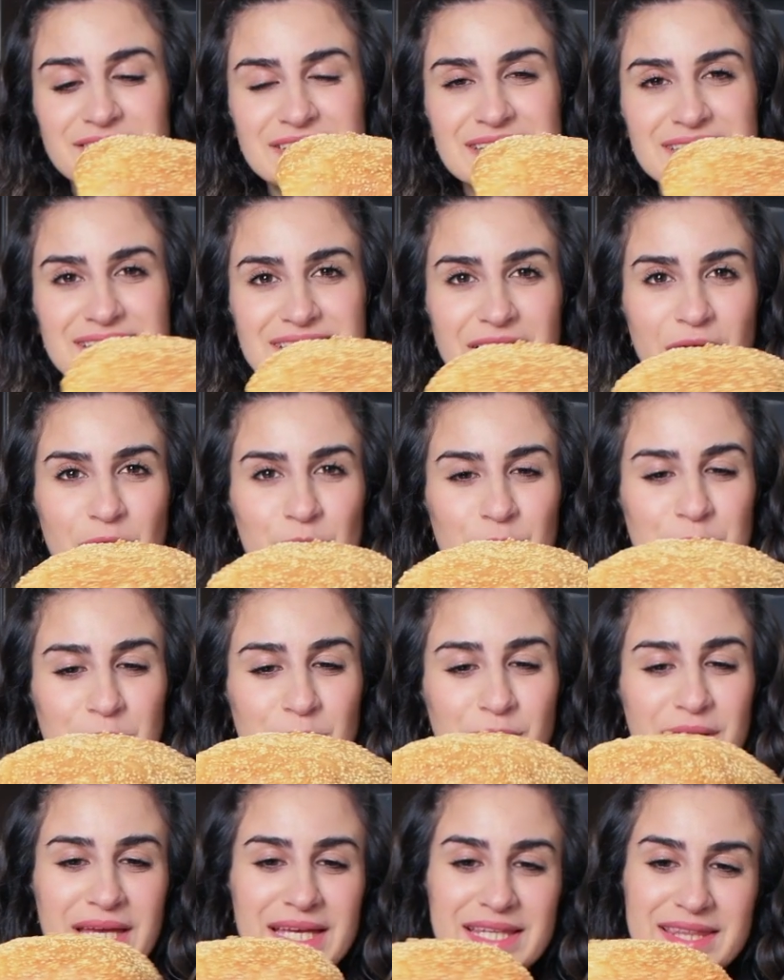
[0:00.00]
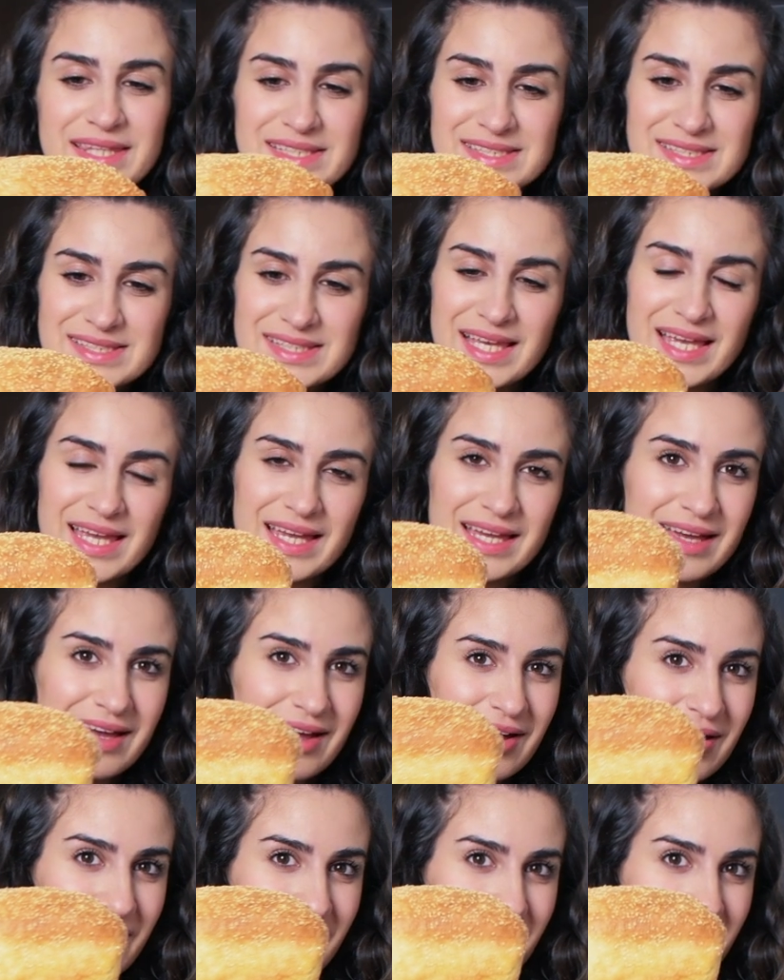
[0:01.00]
And just look at this thing.
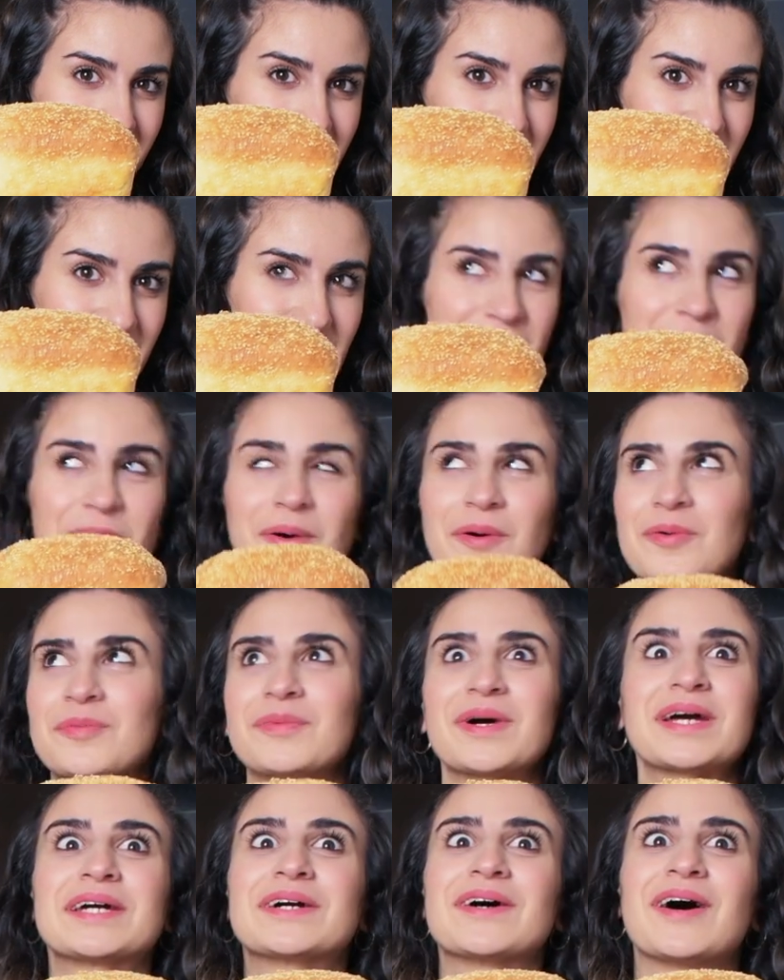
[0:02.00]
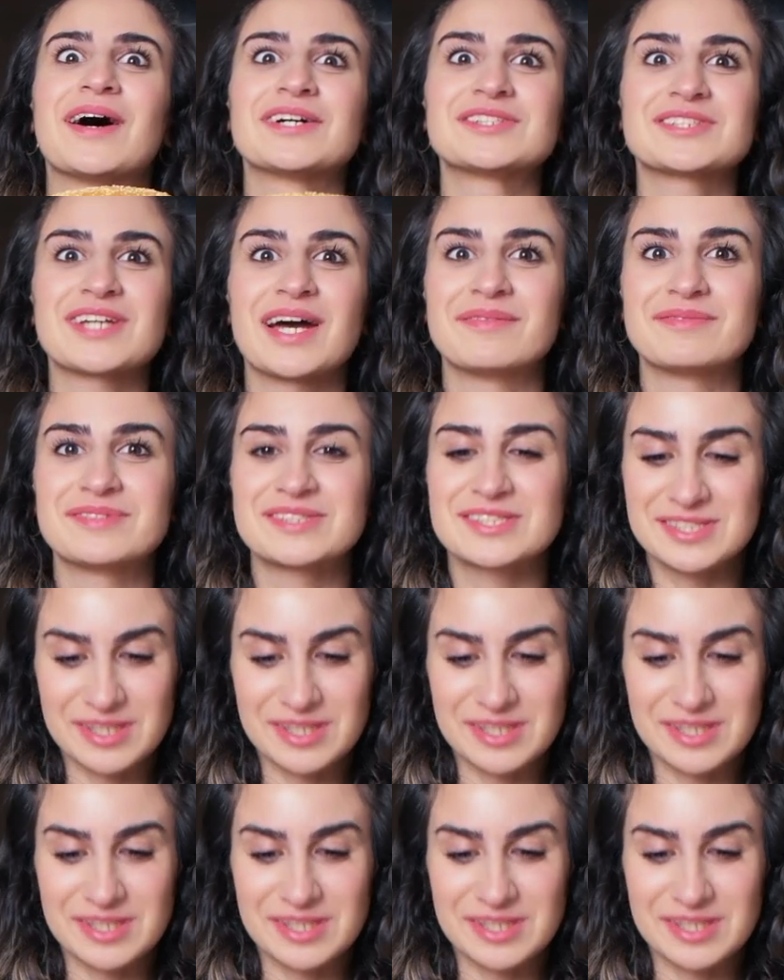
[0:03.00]
Oh my gosh, I'm